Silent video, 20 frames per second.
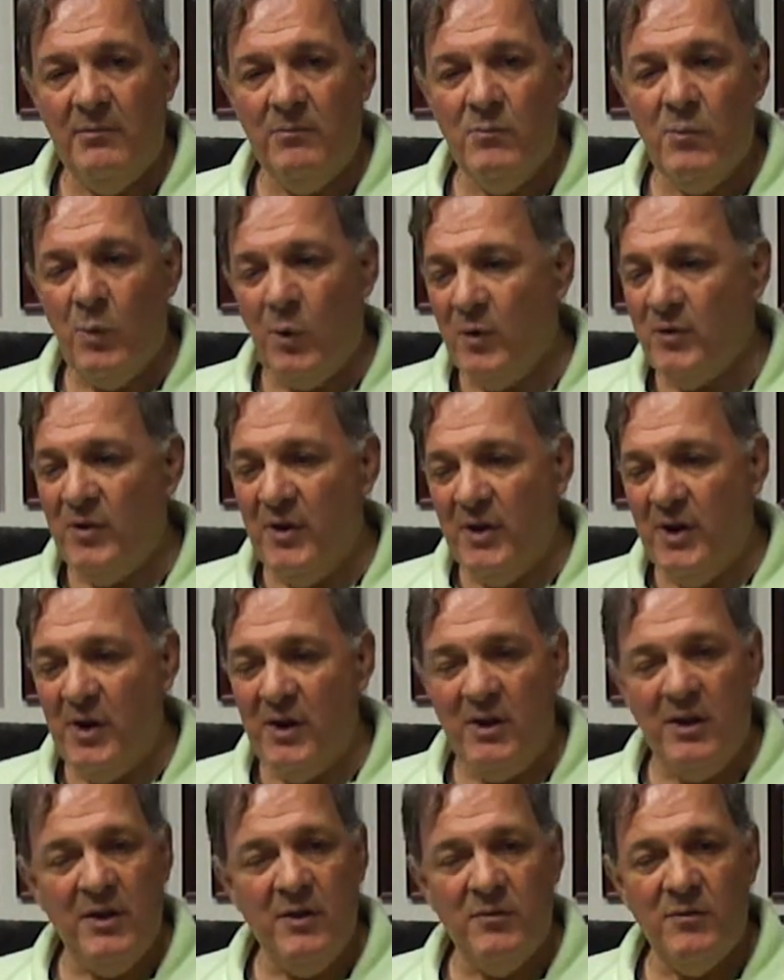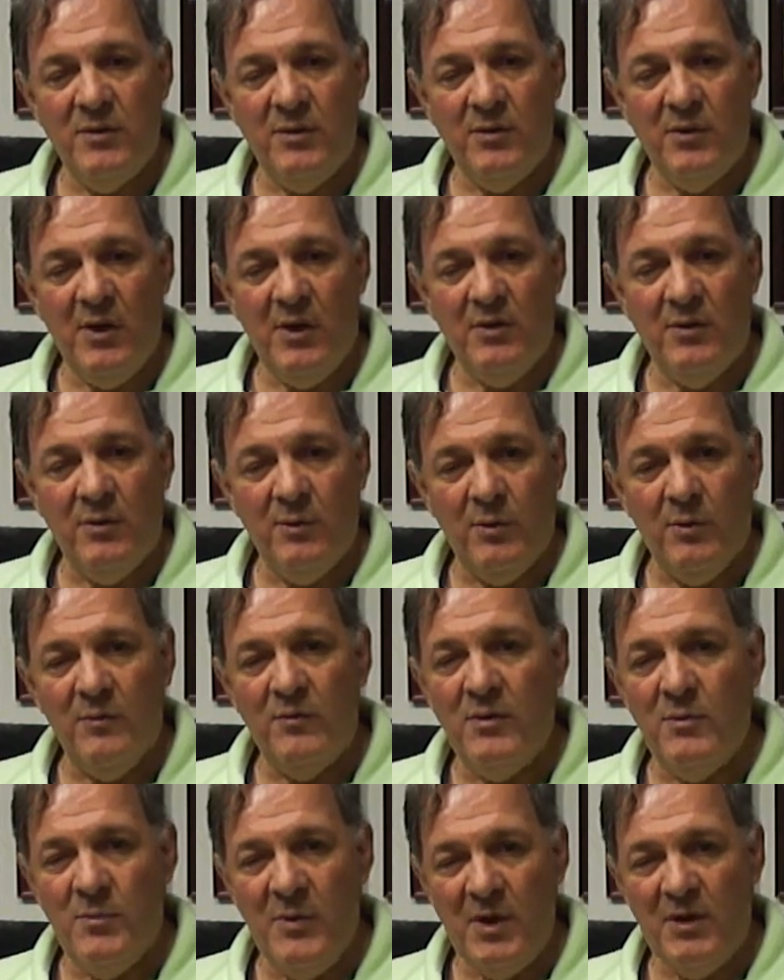more than any of the other
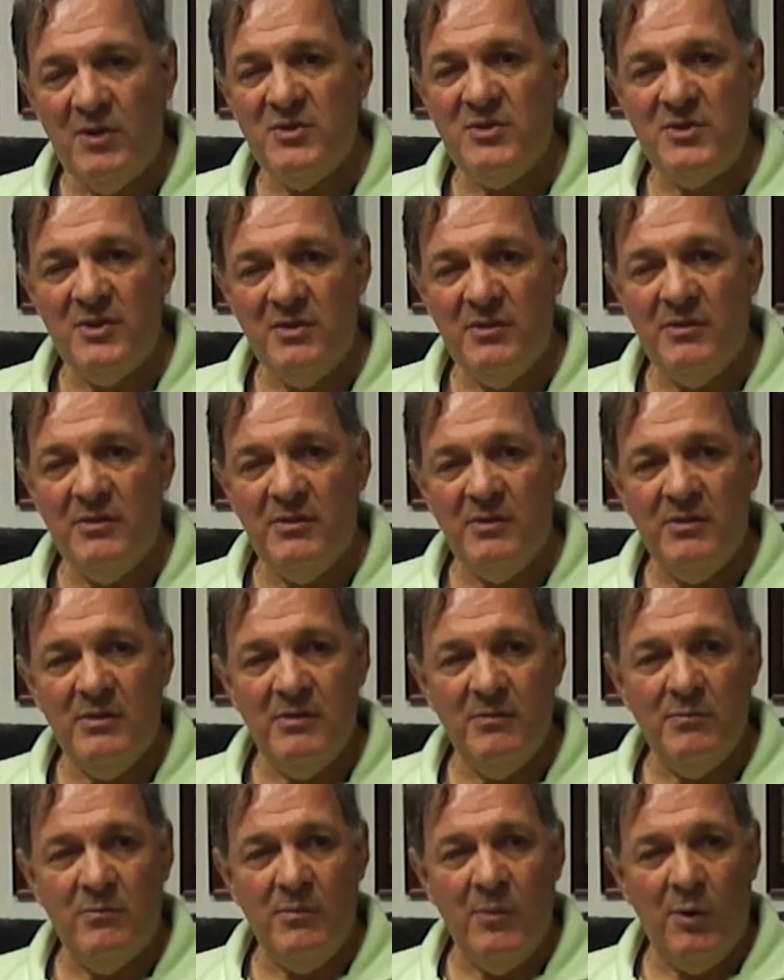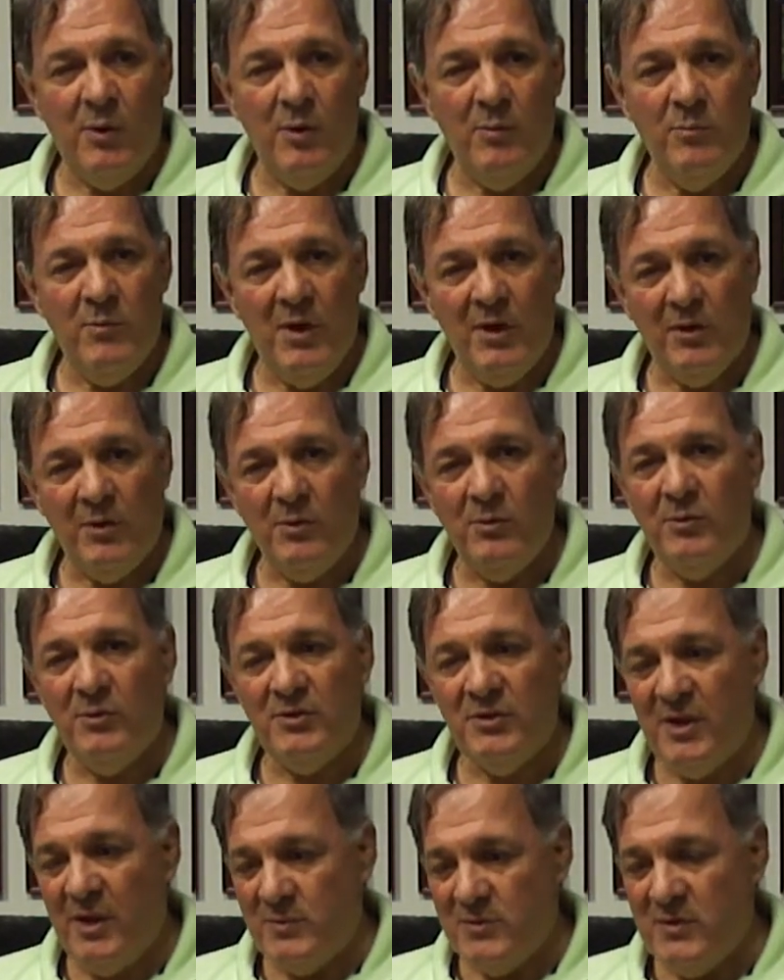of the medicine or medical
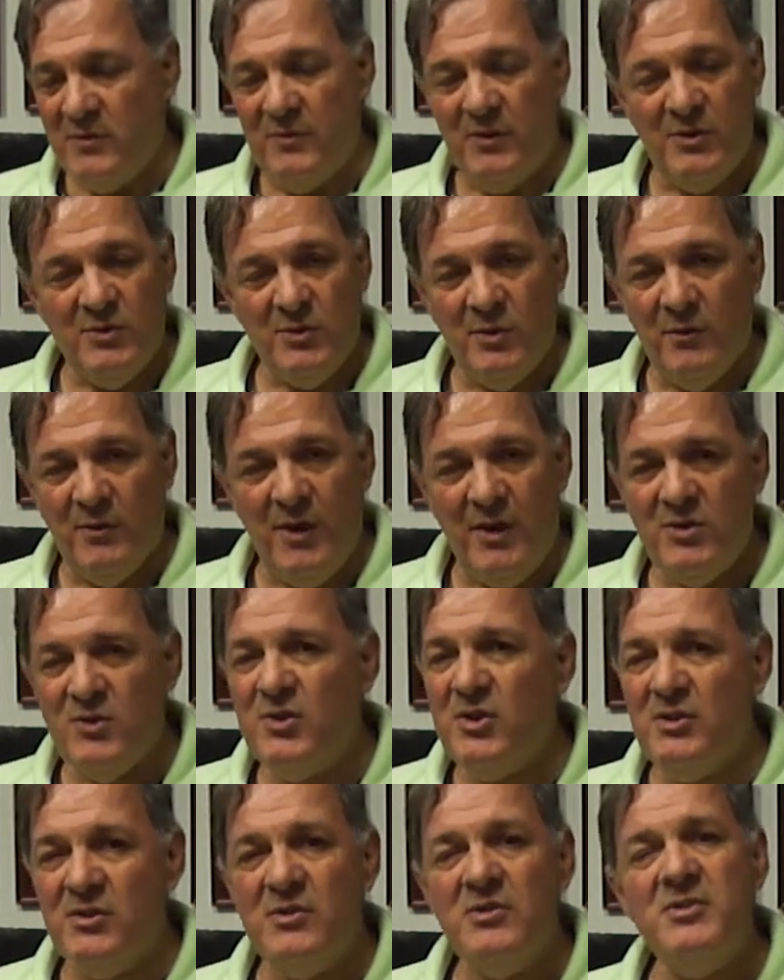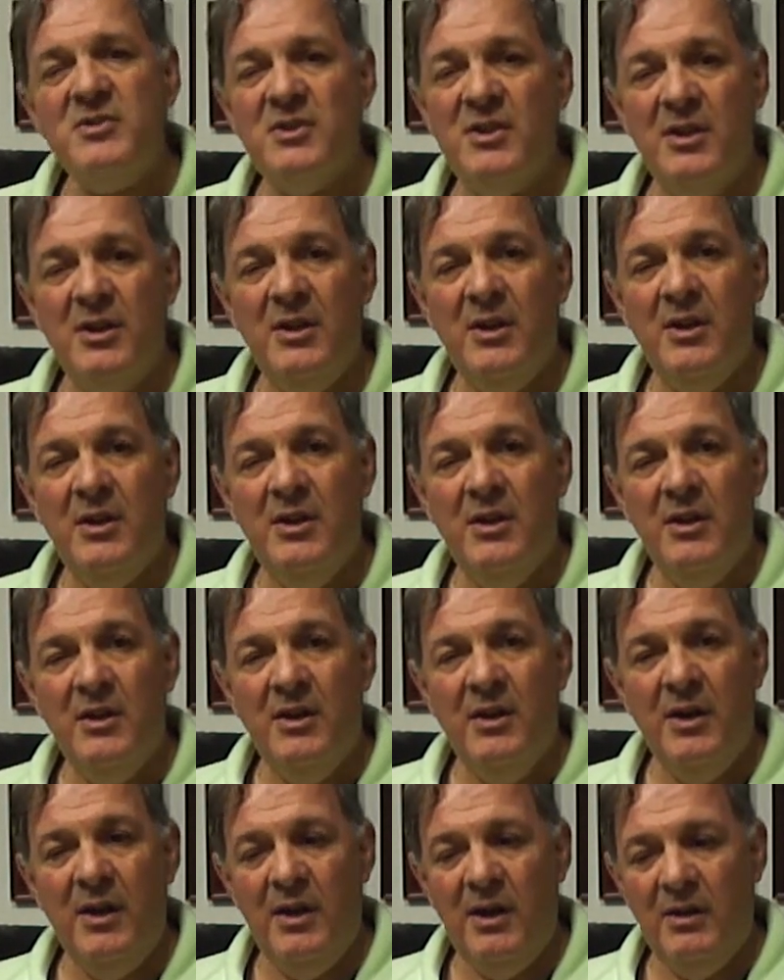types of interventions.
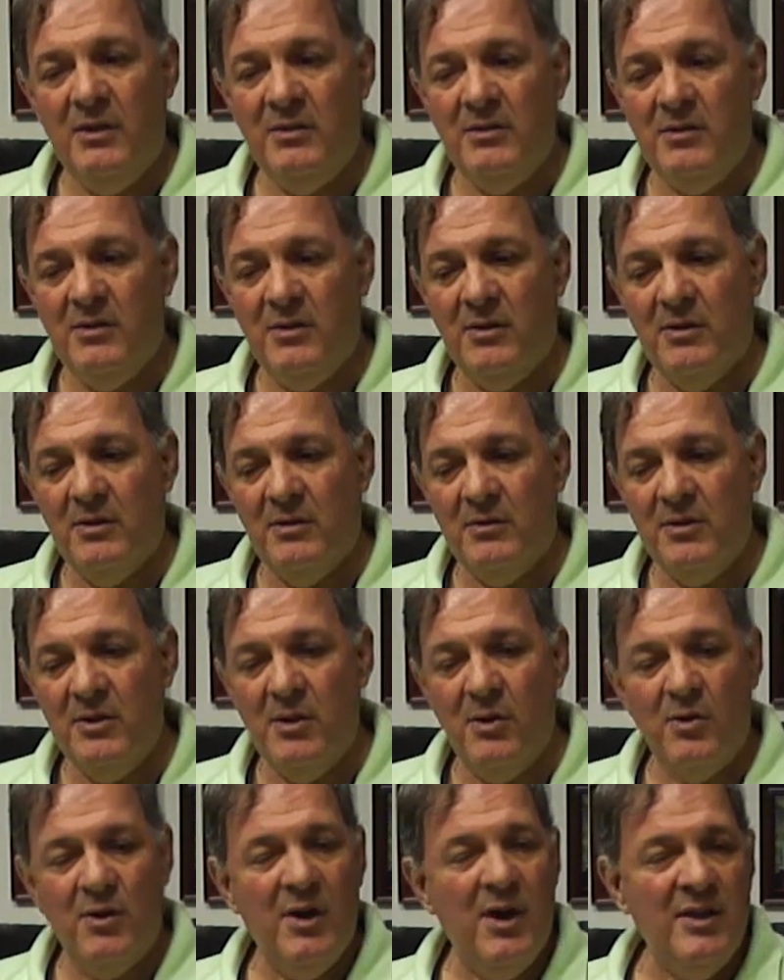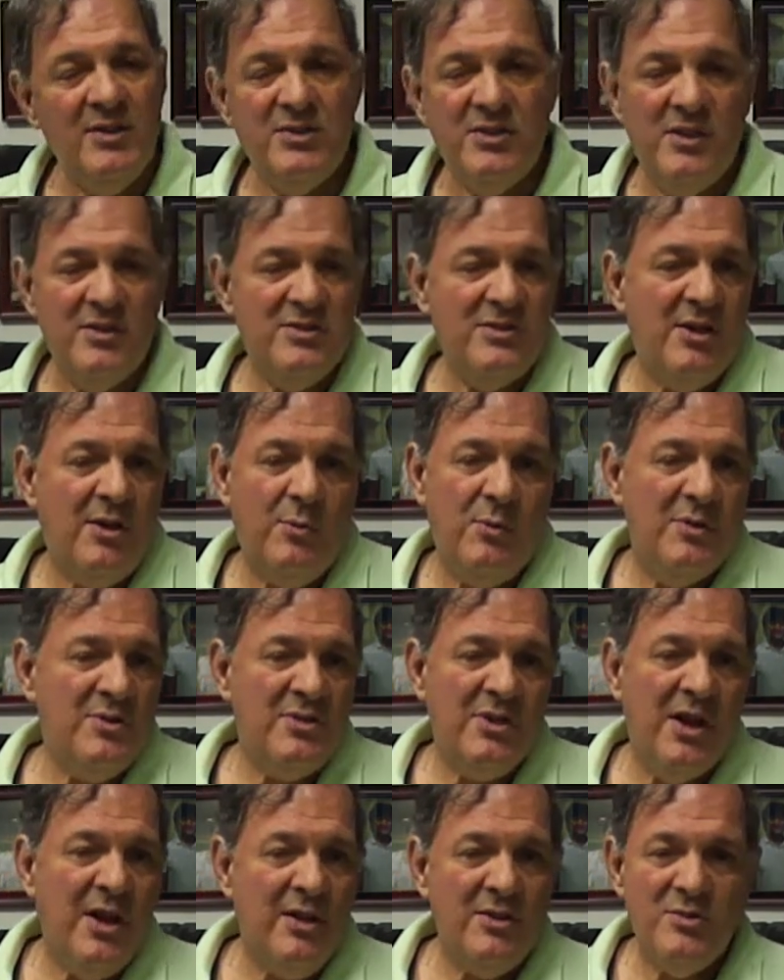And, you know, it's always
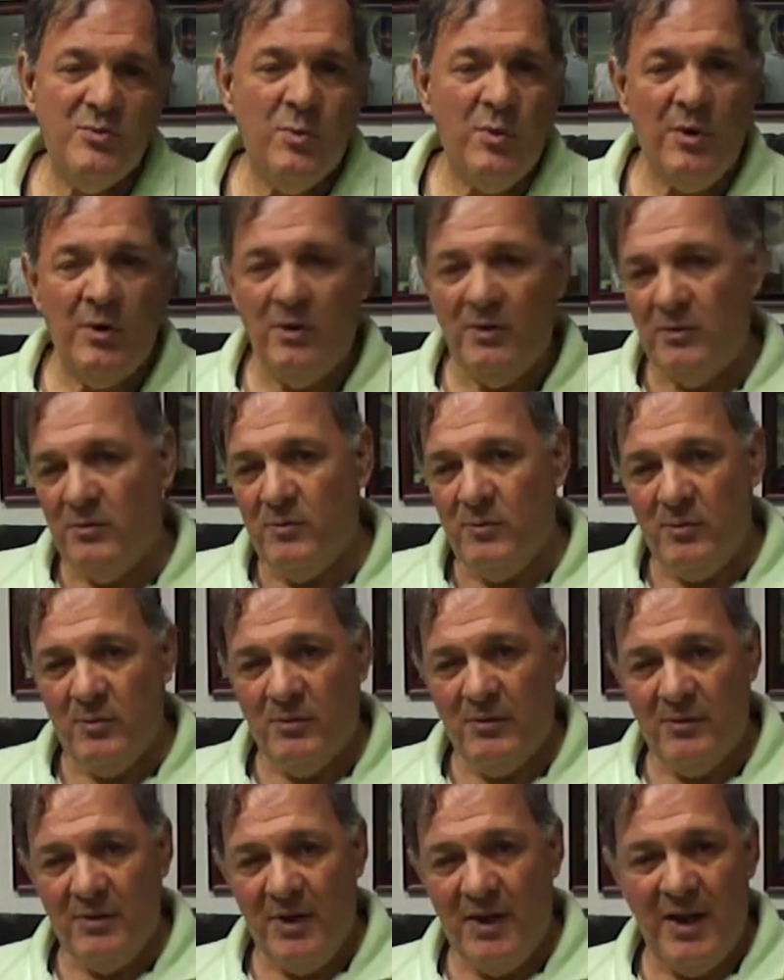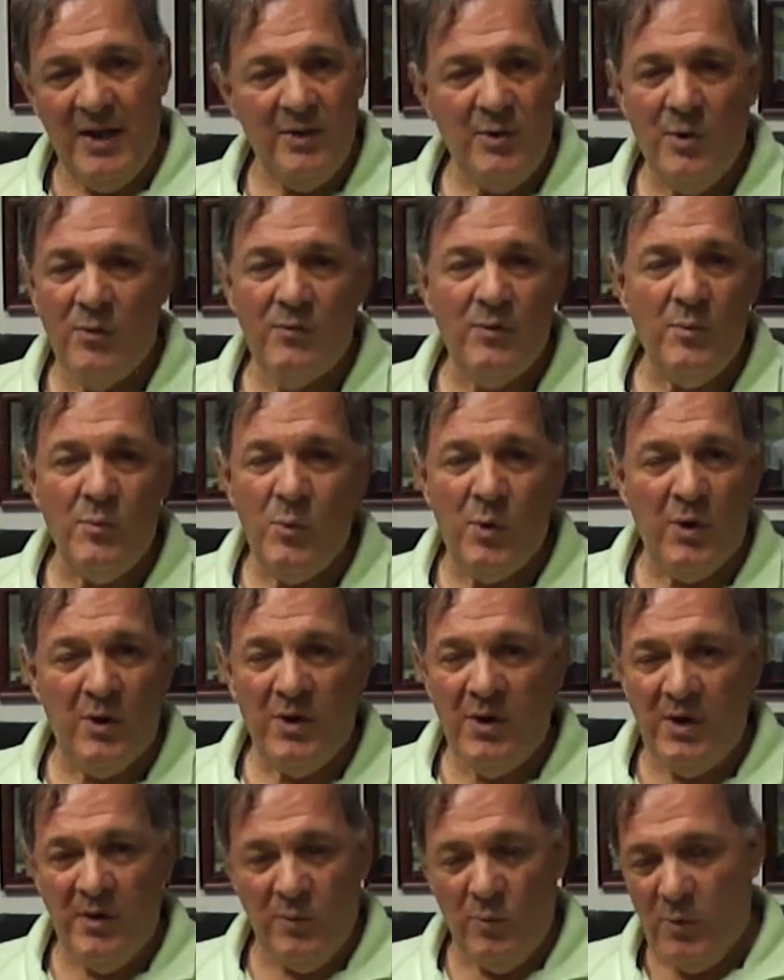God's will. And I know from
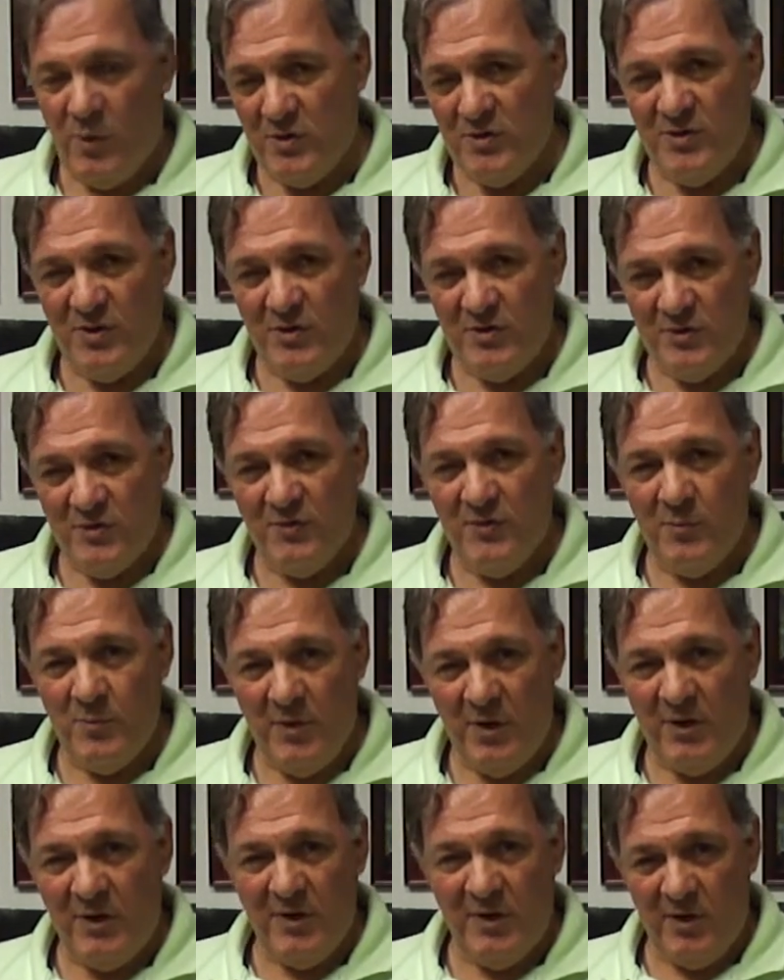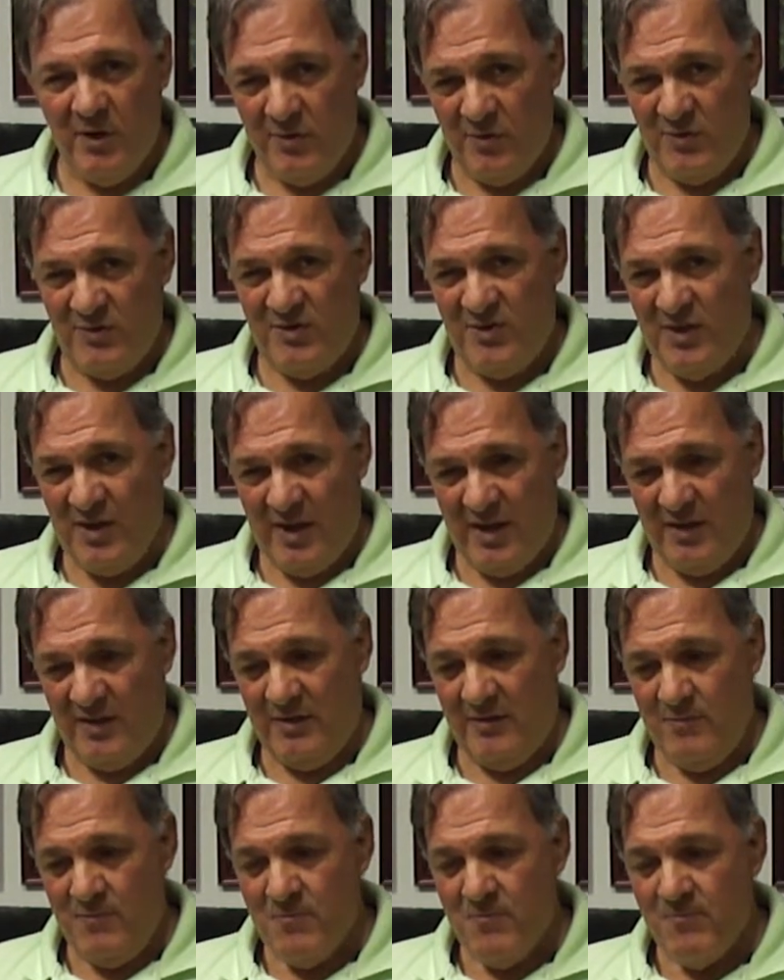working in war zones for many years that
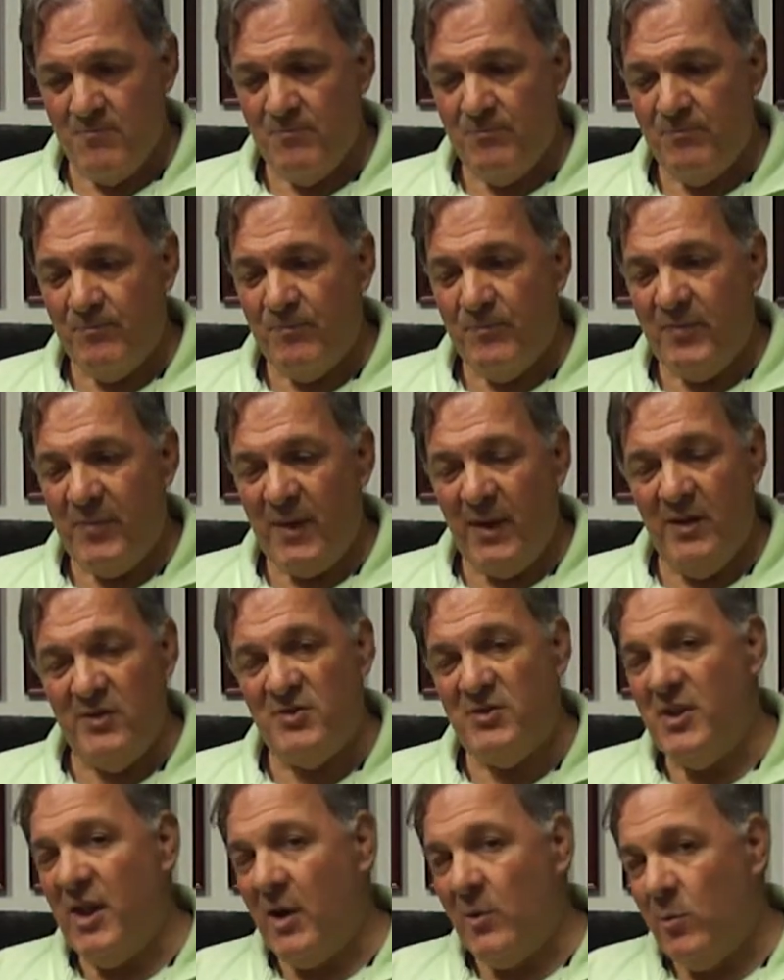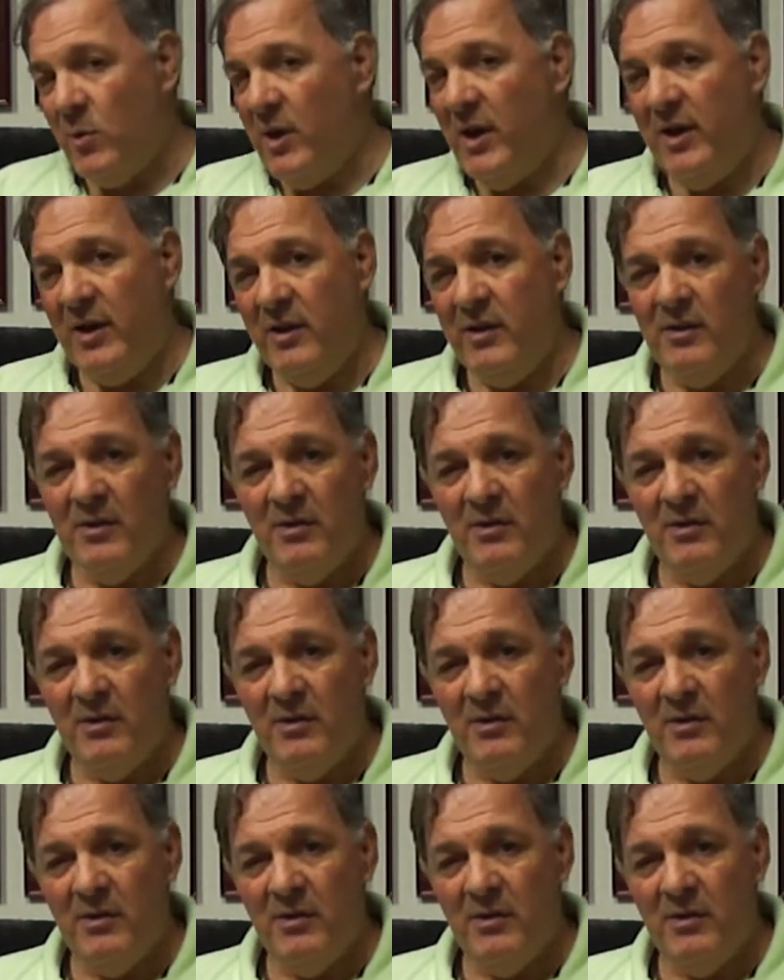it's that way.